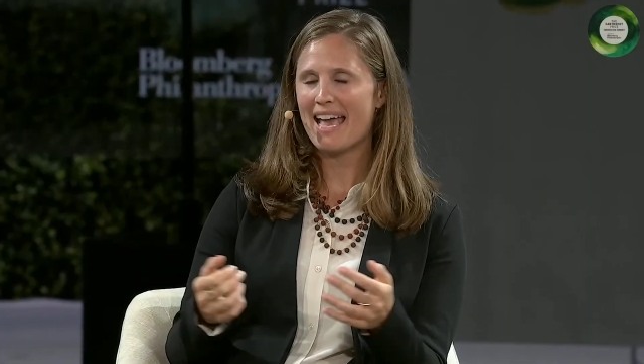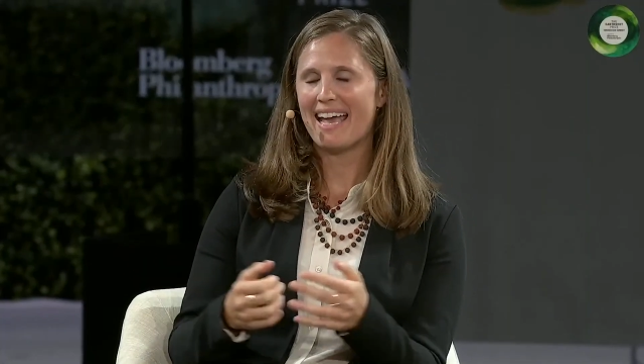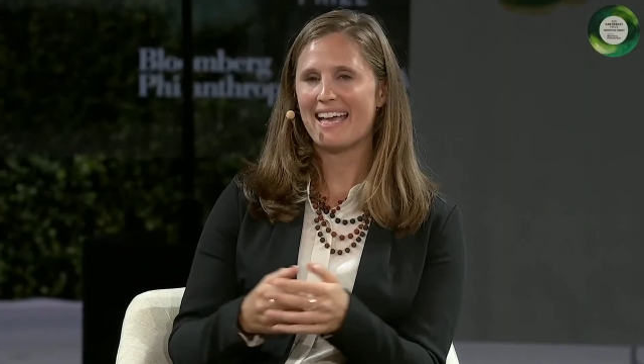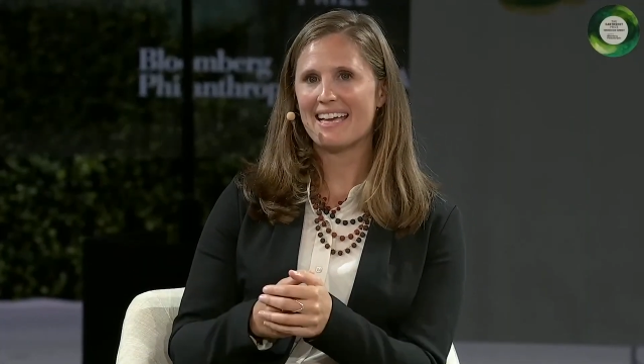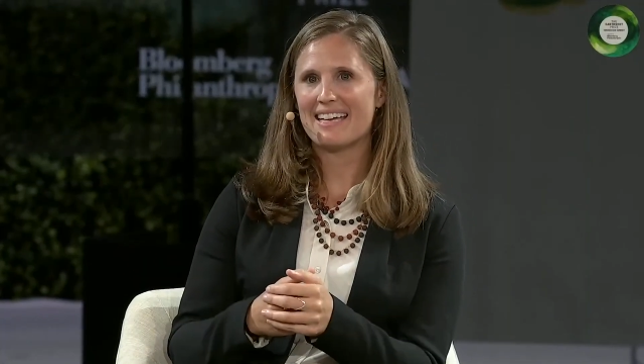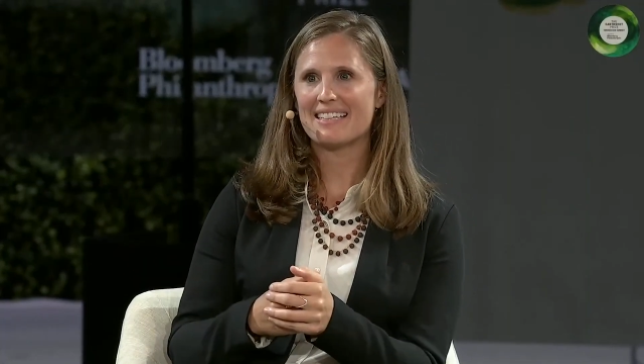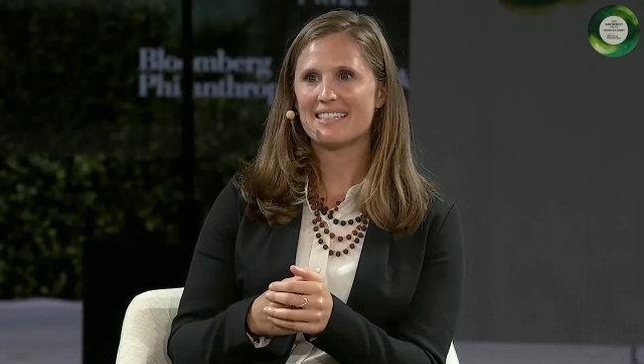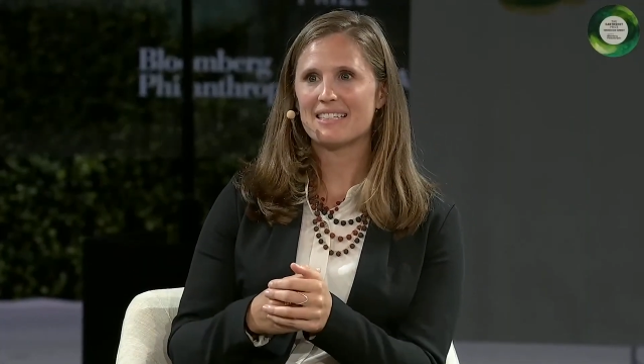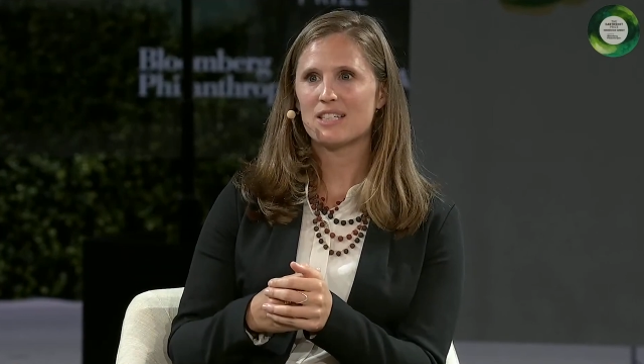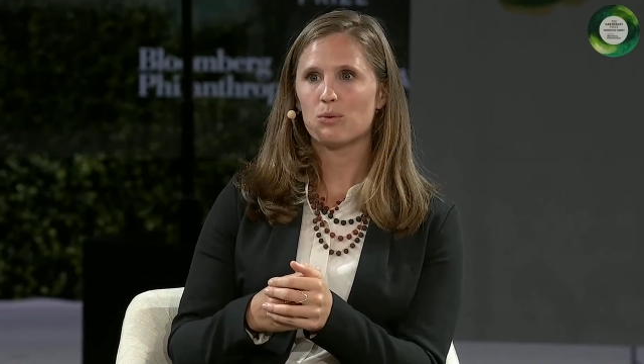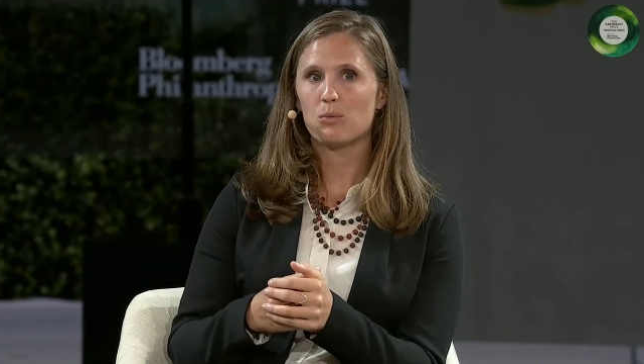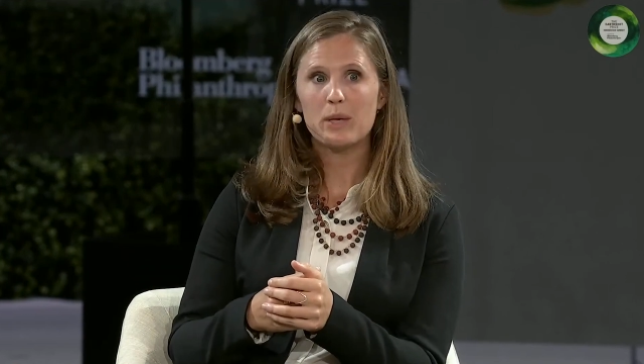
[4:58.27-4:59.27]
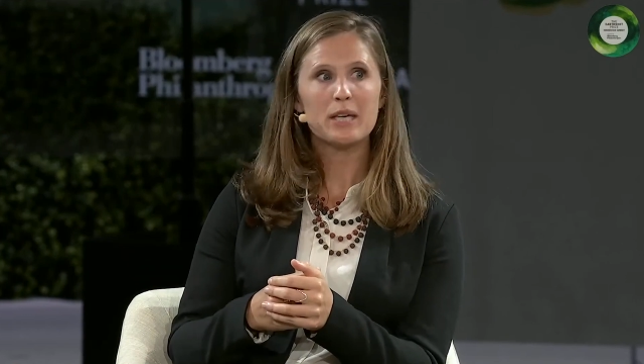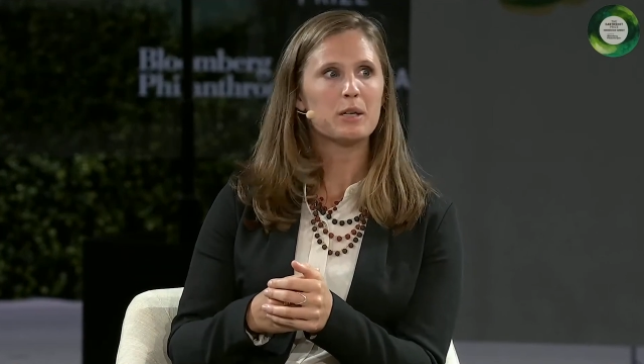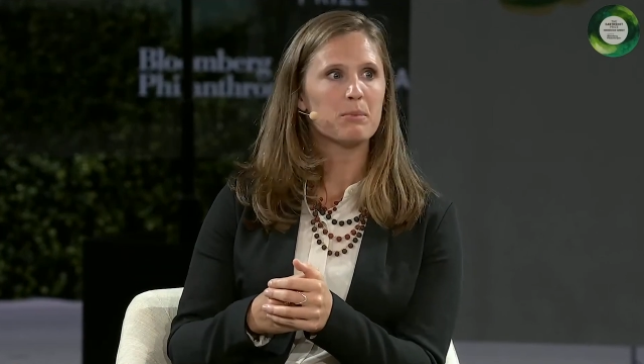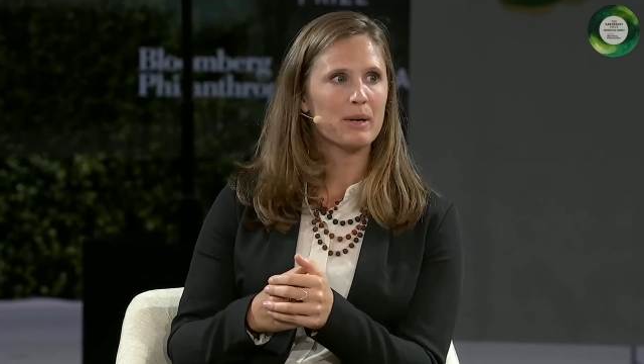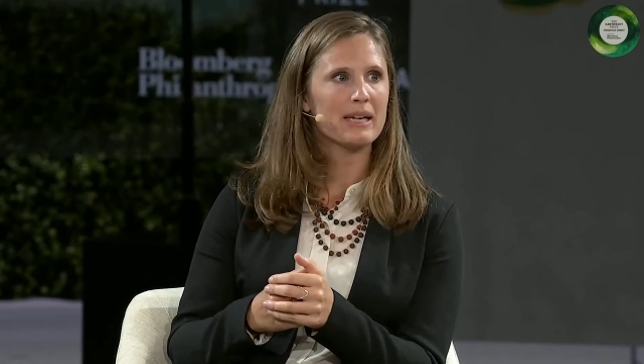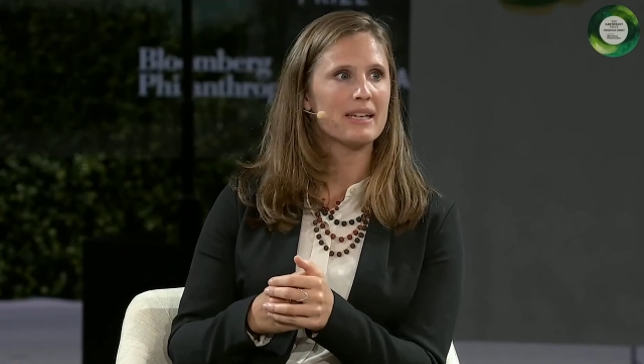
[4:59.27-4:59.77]
And we are
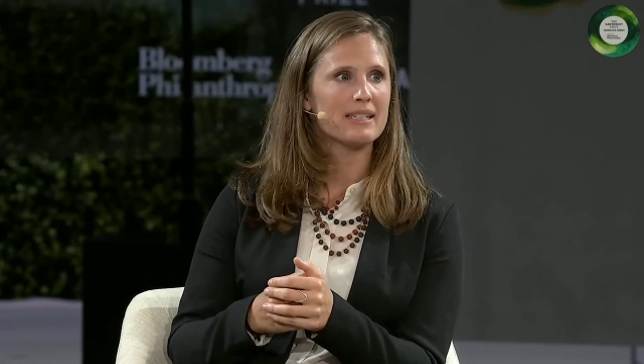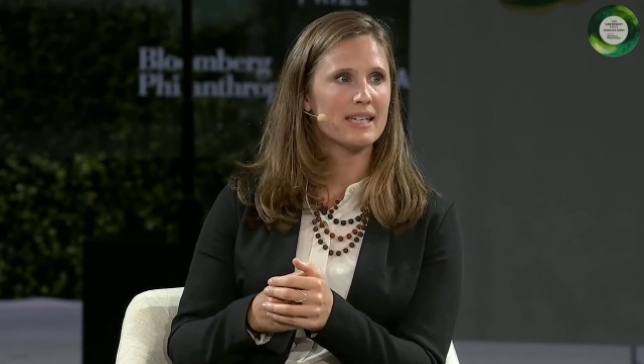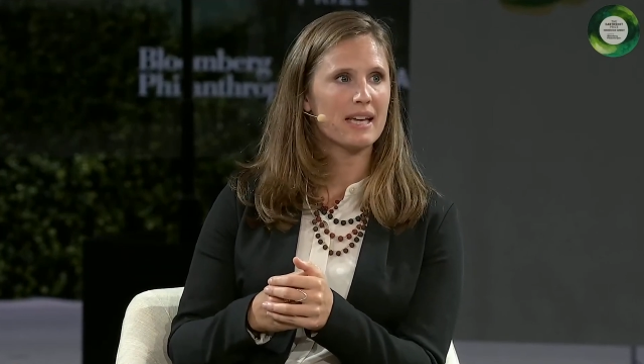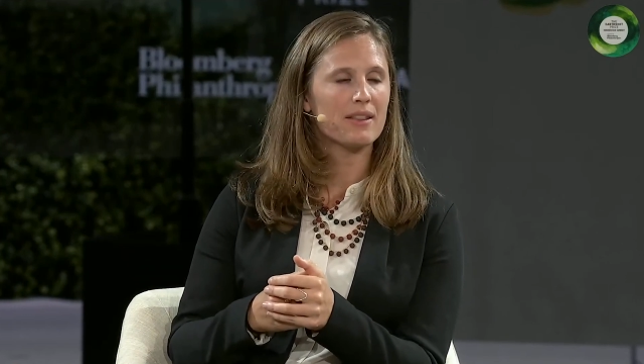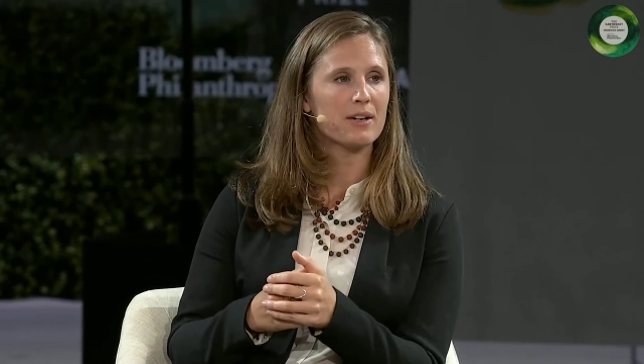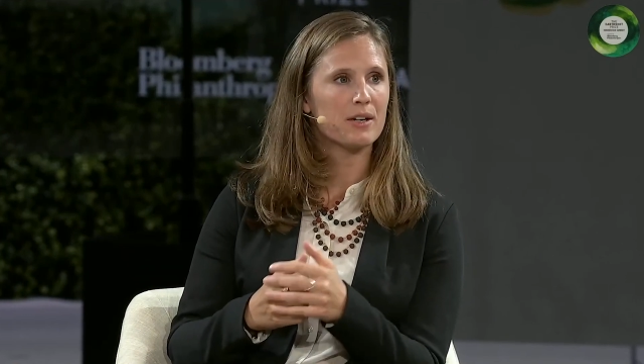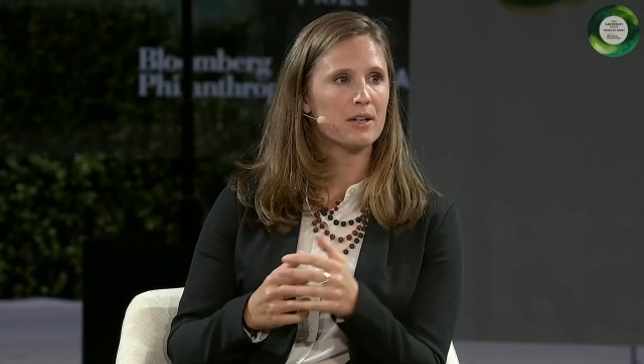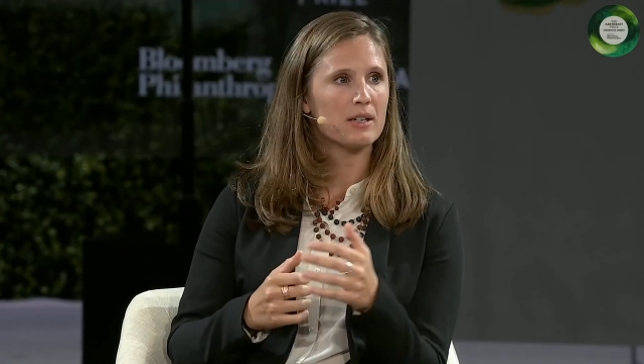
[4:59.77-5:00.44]
bringing together